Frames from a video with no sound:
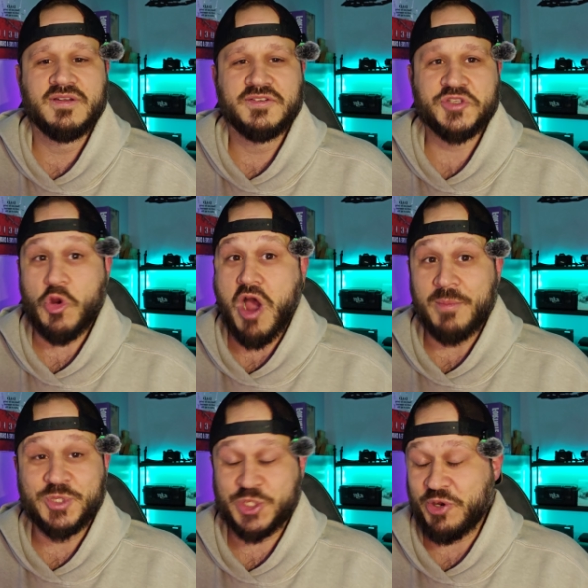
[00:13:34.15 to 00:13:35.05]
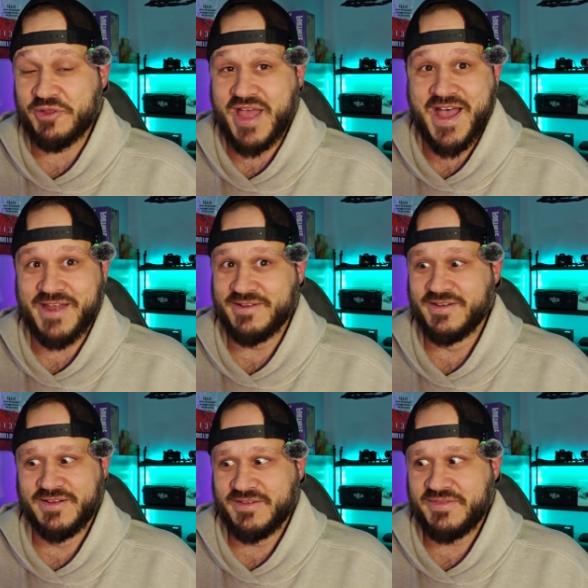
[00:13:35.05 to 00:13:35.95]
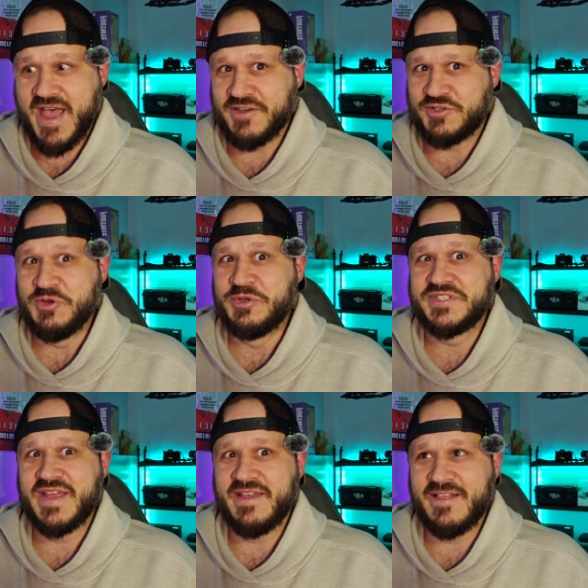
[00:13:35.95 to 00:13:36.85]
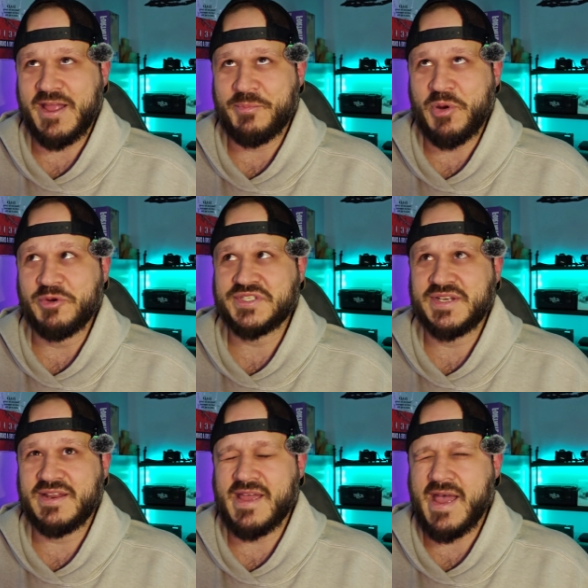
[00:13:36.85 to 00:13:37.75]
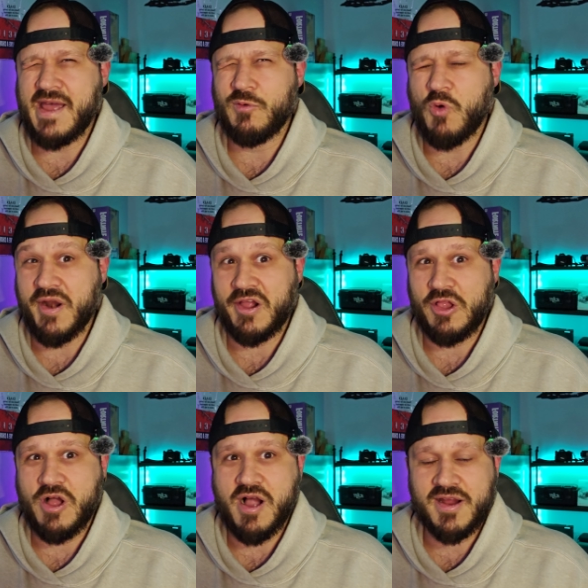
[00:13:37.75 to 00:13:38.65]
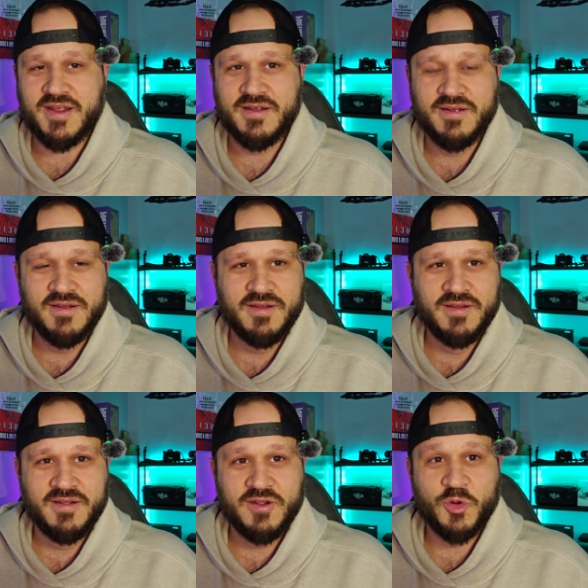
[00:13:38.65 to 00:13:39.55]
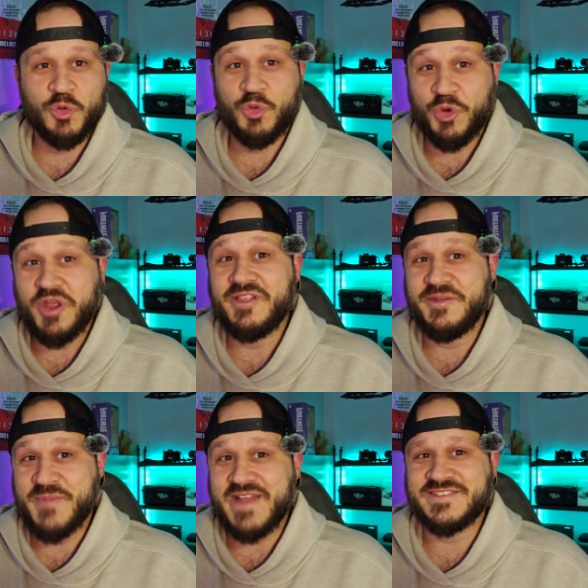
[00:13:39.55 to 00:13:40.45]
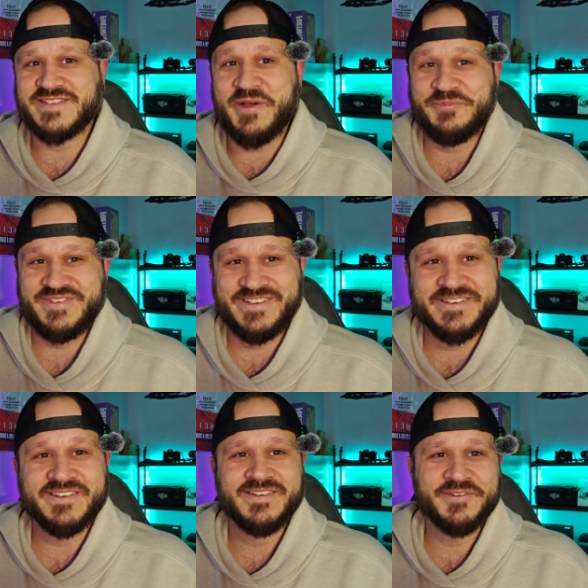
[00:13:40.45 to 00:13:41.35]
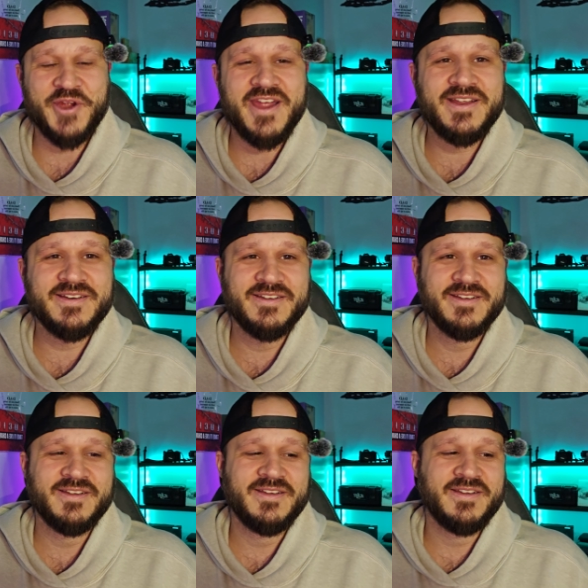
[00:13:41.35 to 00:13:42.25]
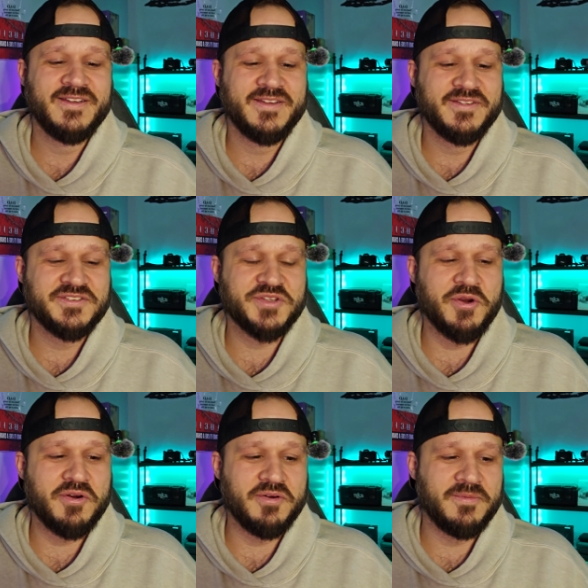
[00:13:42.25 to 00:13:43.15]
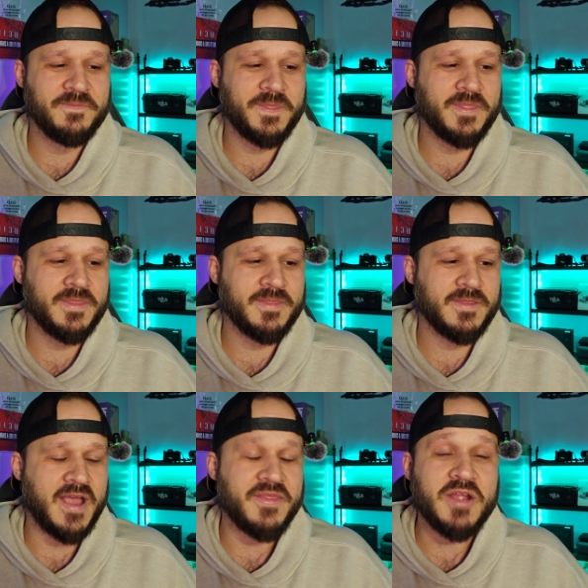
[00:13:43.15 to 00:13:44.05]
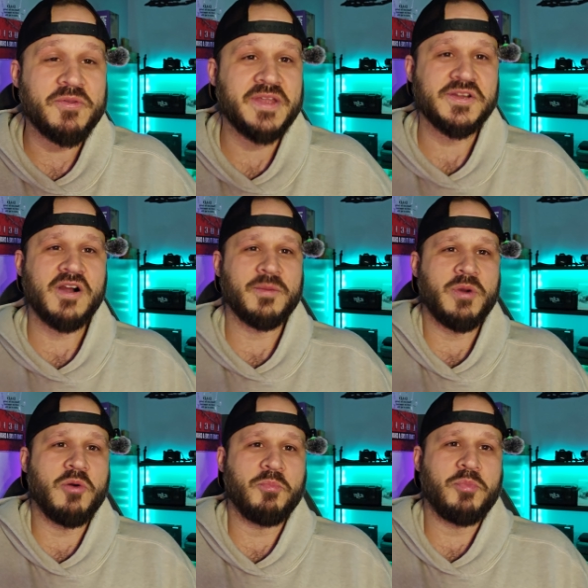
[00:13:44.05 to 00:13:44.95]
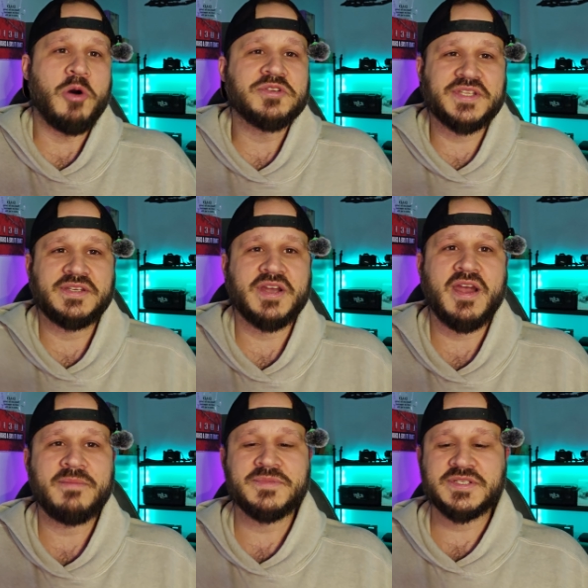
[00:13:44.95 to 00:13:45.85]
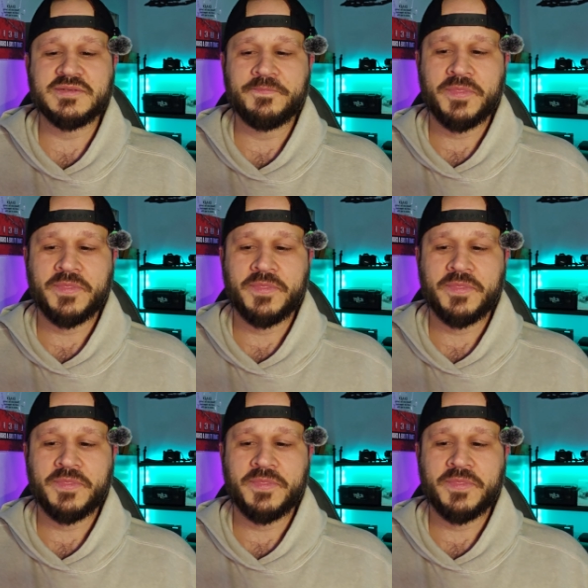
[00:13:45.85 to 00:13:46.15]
So I'm sure that Tuesday that I posted it at 1 o'clock really meant something, right? So I think when they talk about posting times,